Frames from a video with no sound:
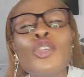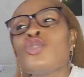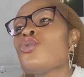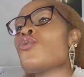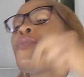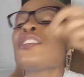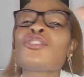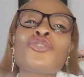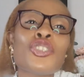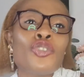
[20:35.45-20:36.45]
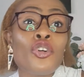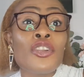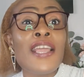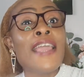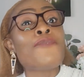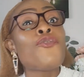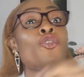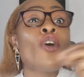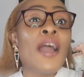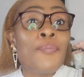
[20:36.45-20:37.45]
during menstruation for
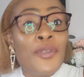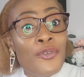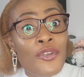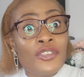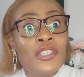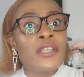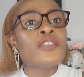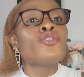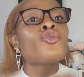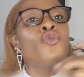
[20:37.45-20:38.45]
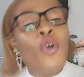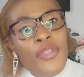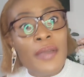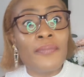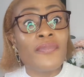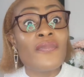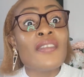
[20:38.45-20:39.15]
longer periods. Throw them.